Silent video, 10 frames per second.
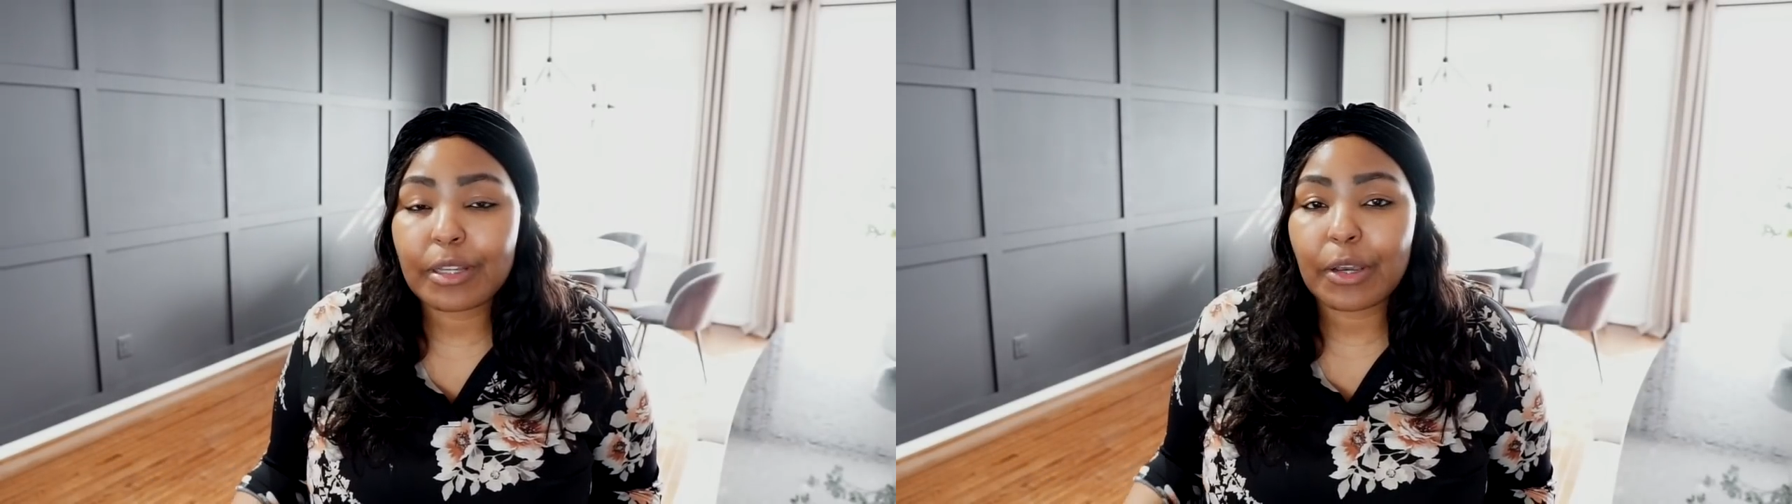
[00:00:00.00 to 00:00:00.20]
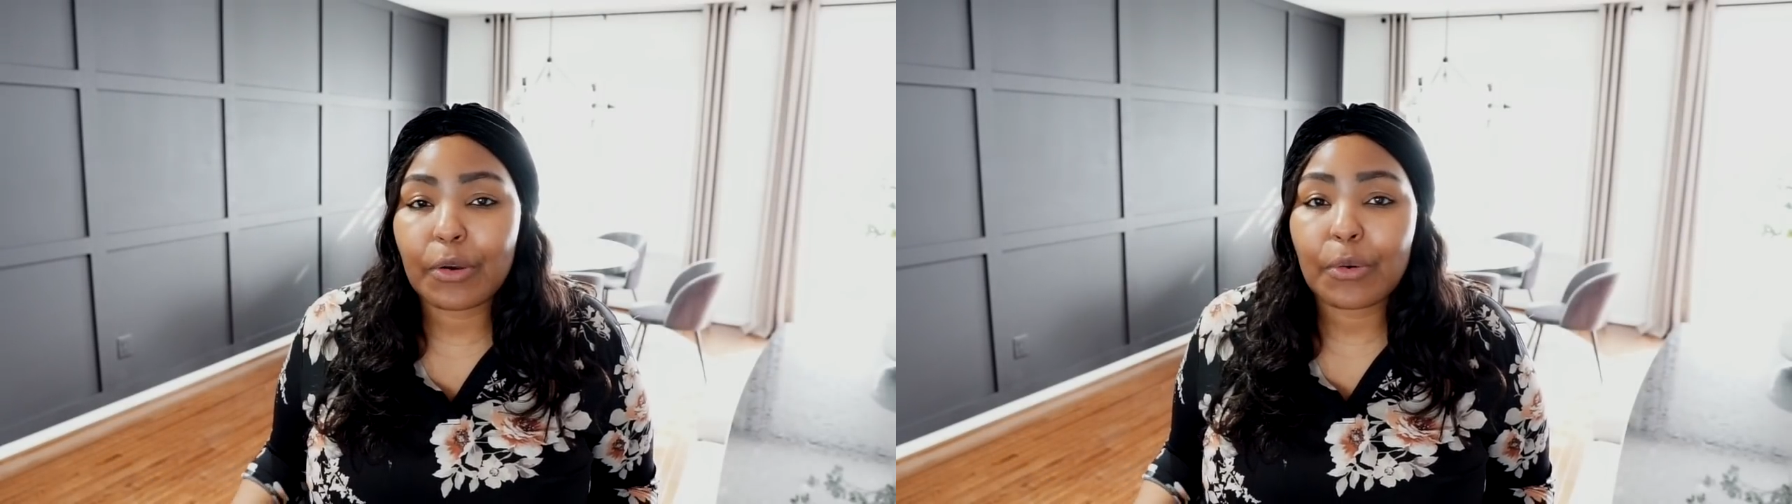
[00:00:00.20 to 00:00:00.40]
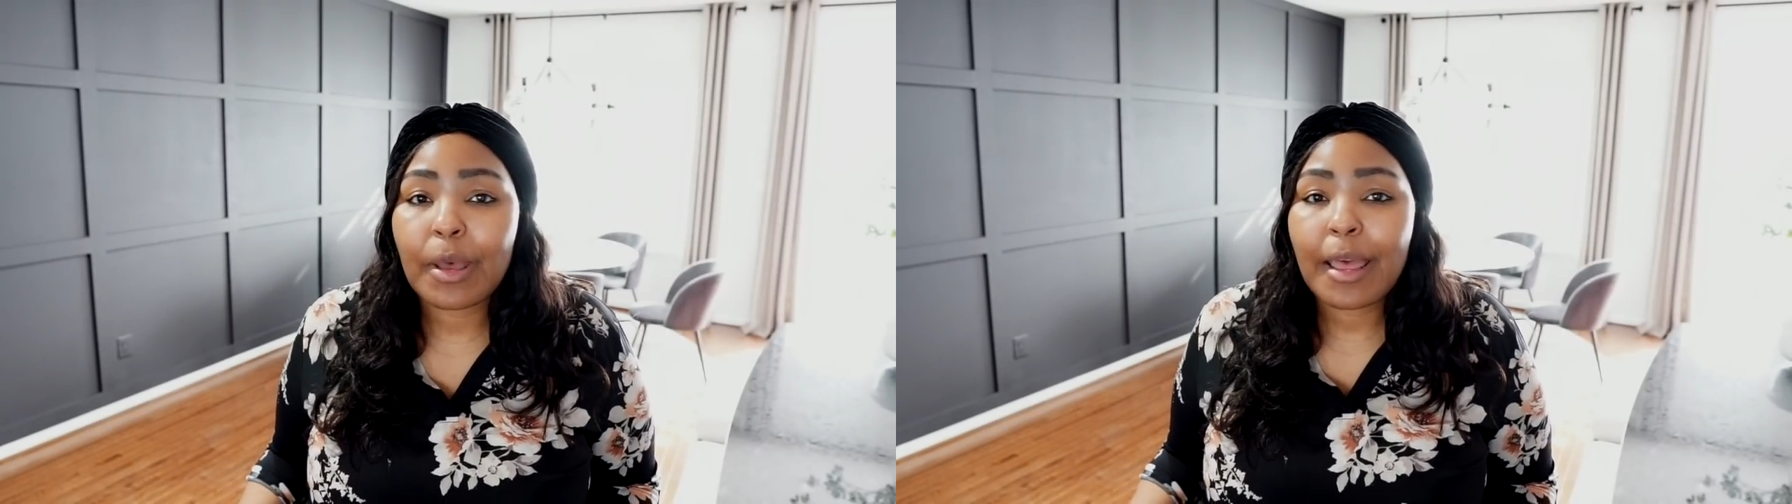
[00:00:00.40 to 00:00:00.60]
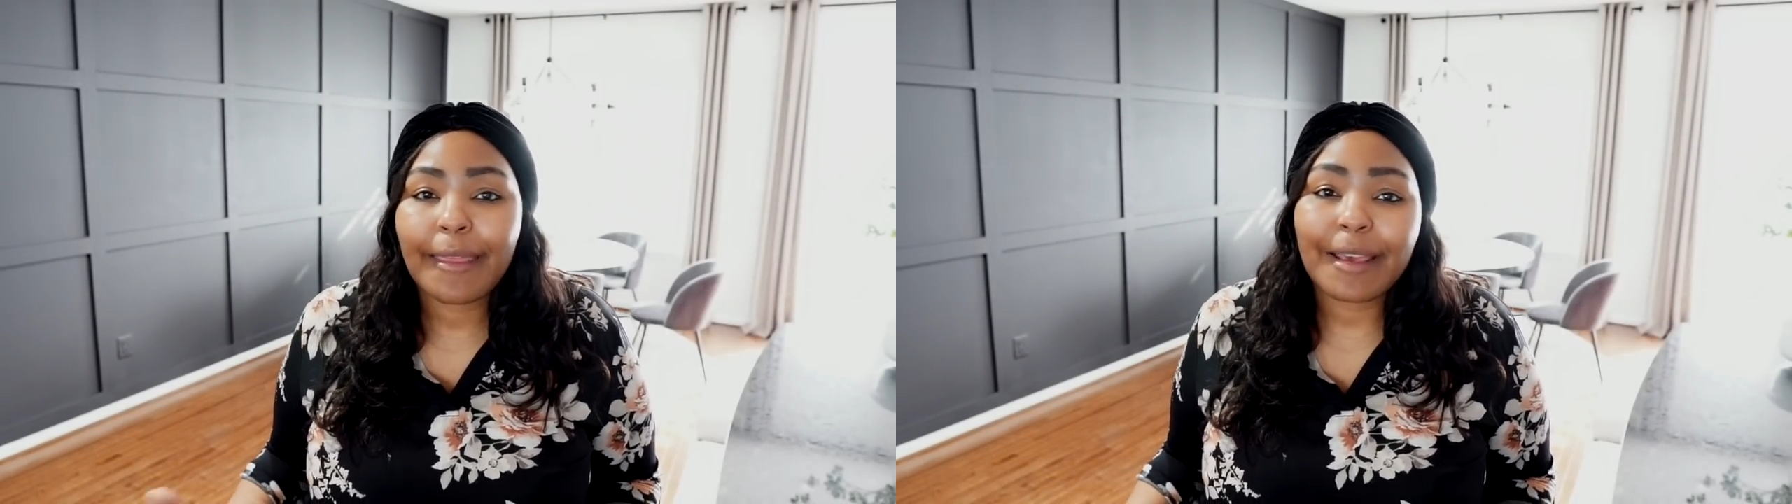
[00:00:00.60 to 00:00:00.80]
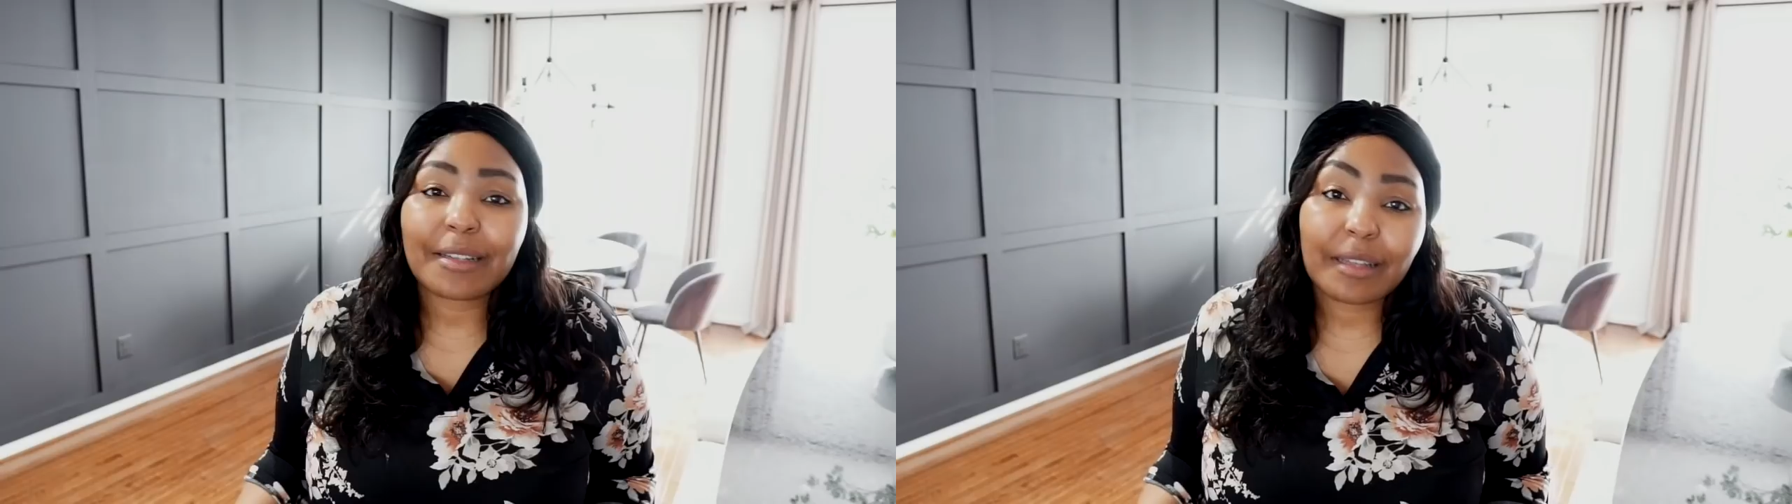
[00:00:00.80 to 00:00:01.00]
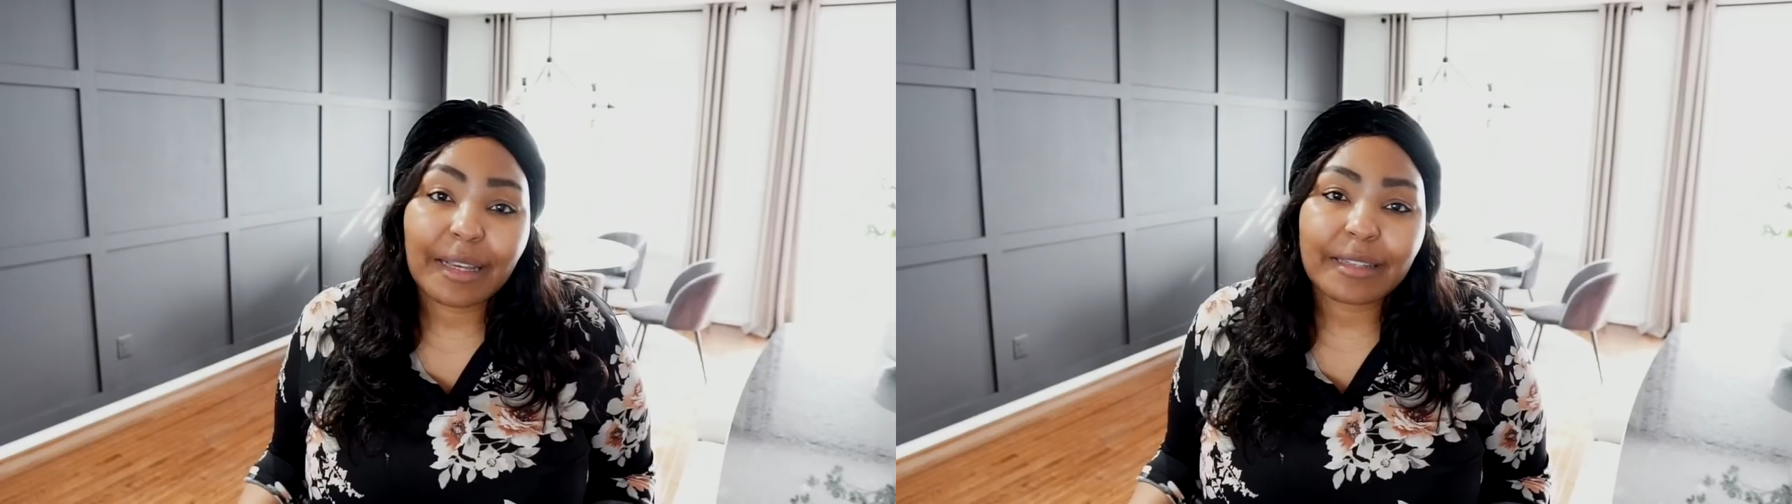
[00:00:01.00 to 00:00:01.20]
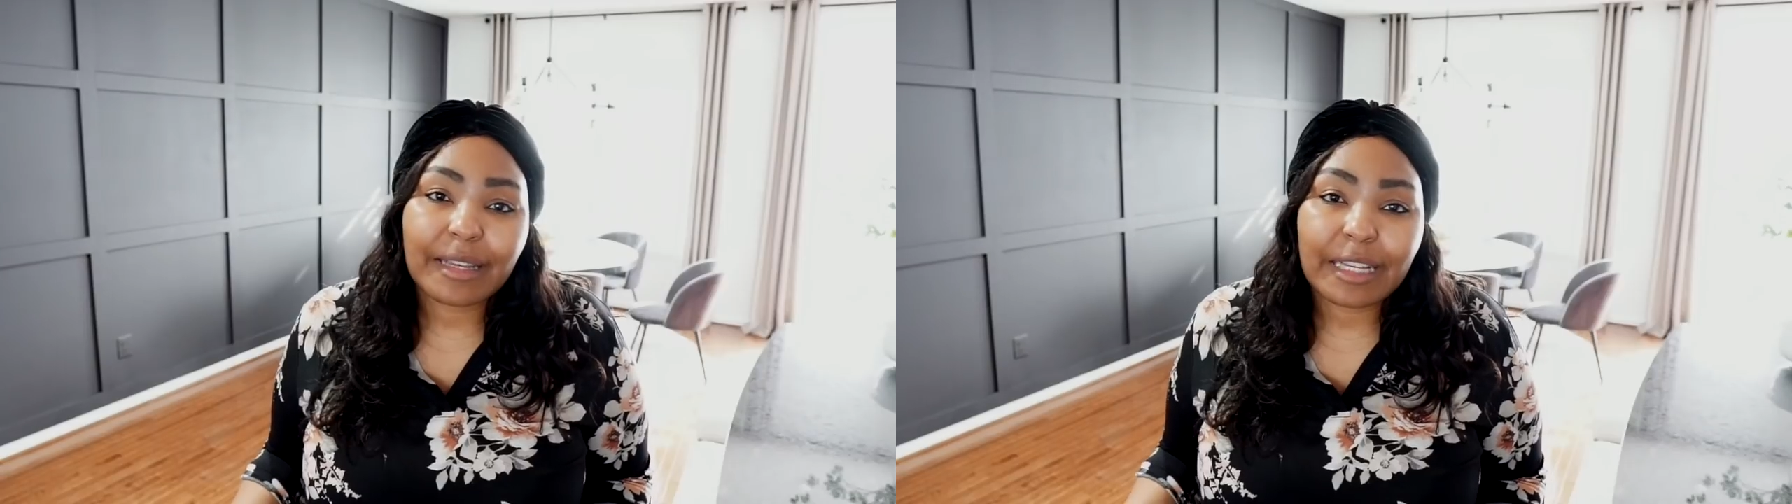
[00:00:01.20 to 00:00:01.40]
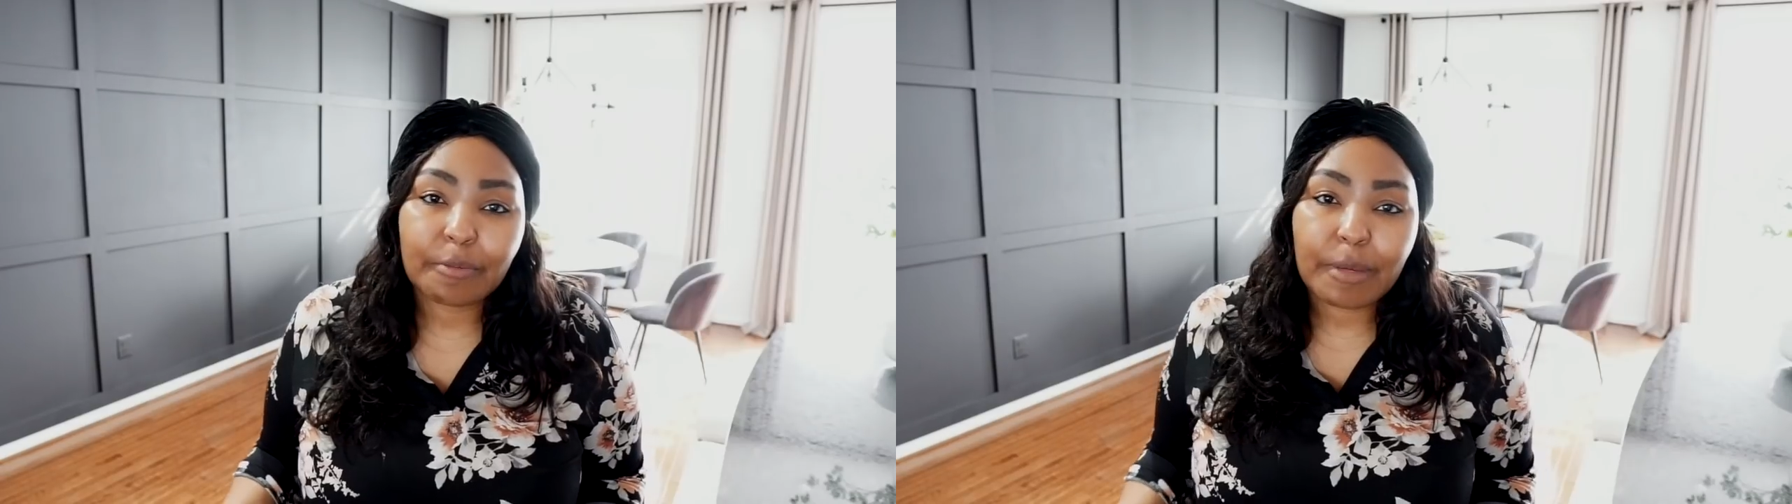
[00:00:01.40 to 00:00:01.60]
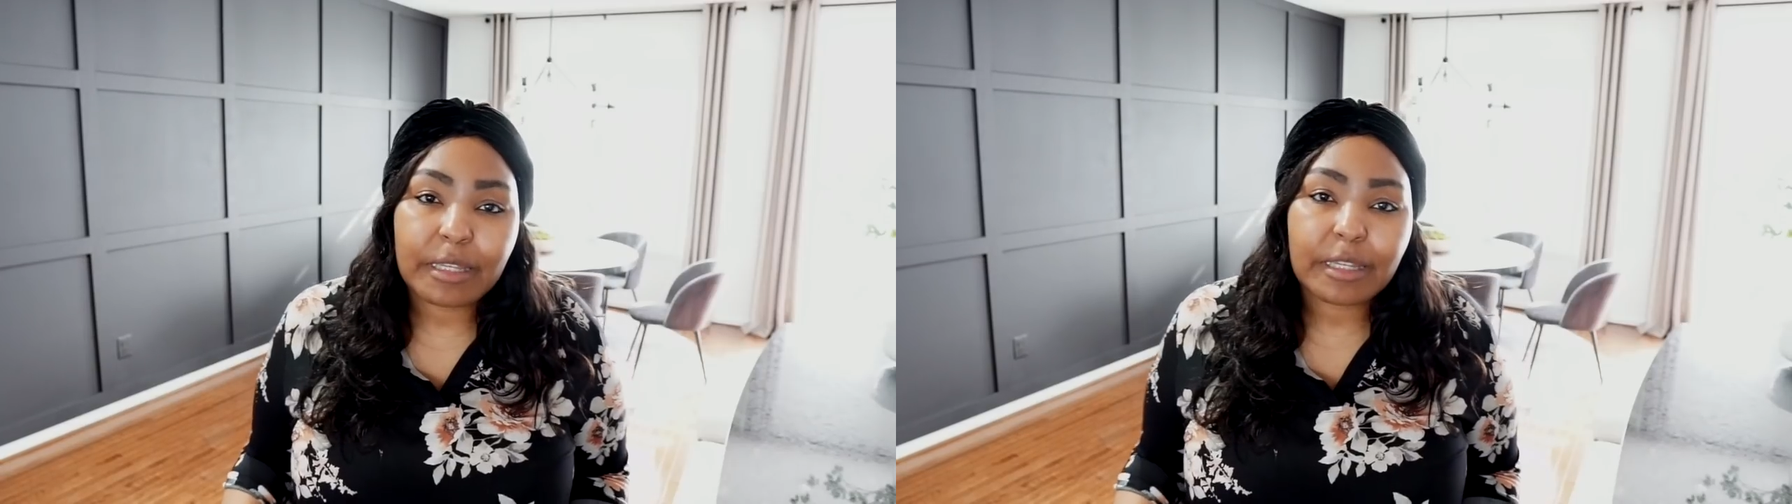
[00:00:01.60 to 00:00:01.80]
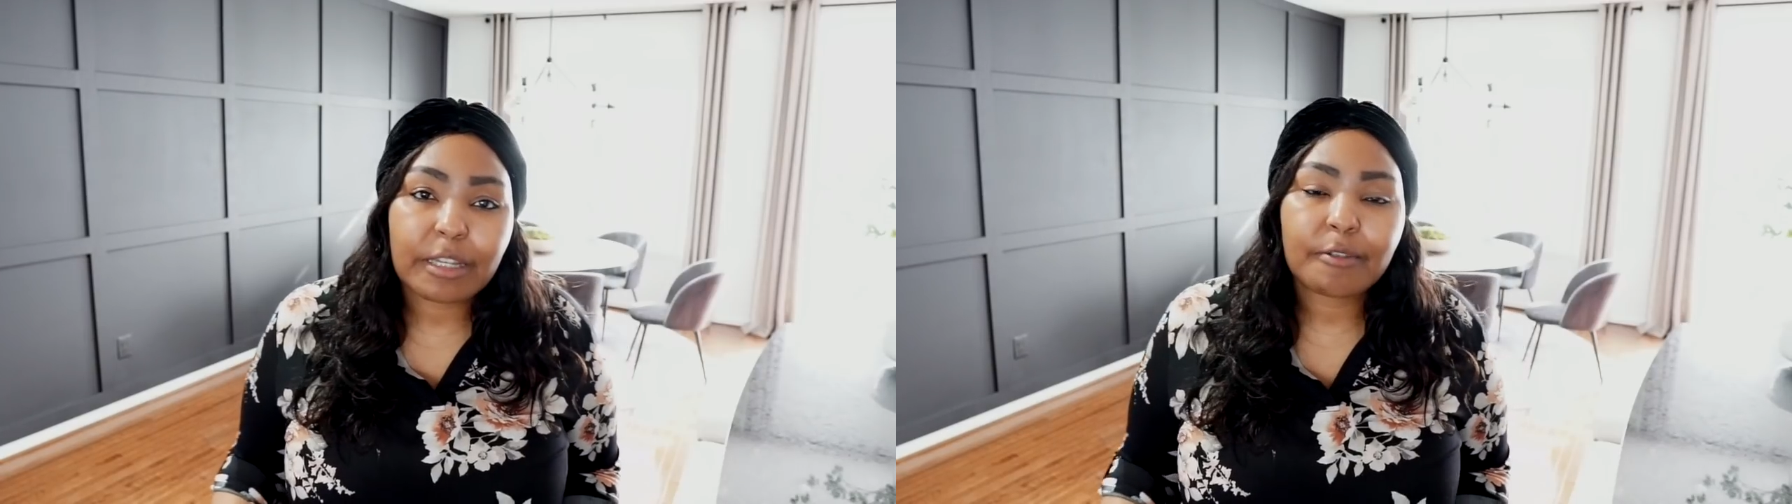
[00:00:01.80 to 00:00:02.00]
so that's less
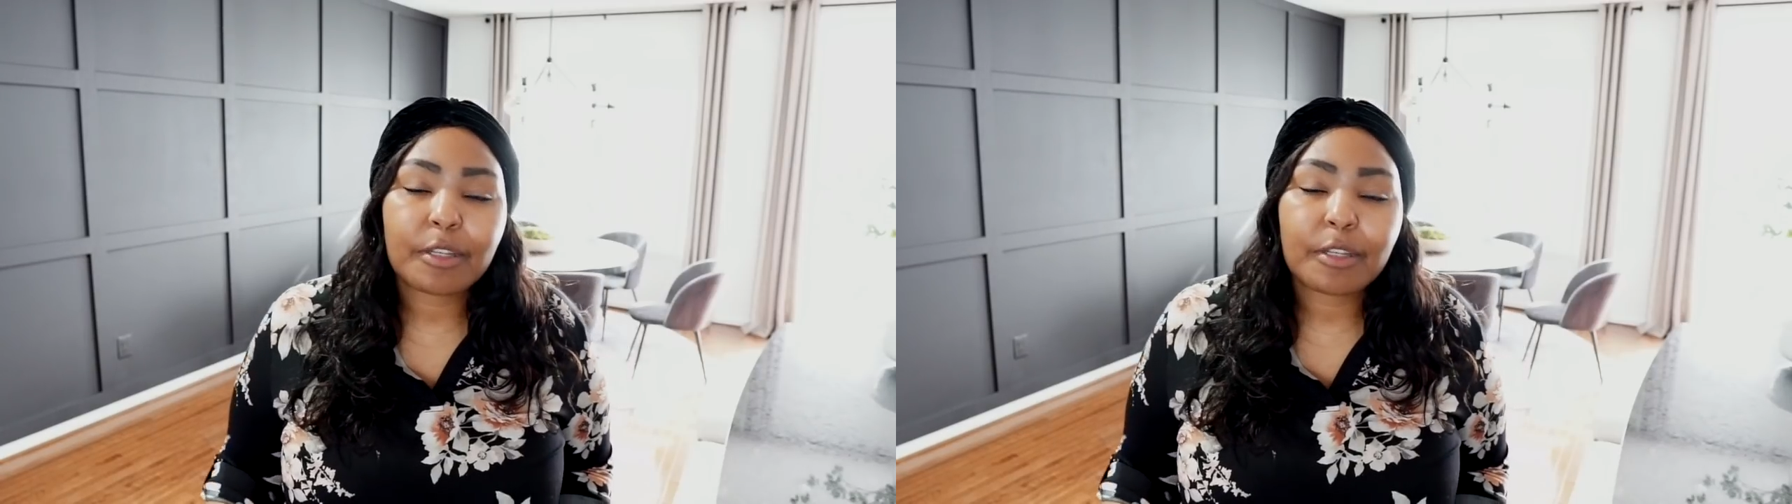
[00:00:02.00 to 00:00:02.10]
expensive.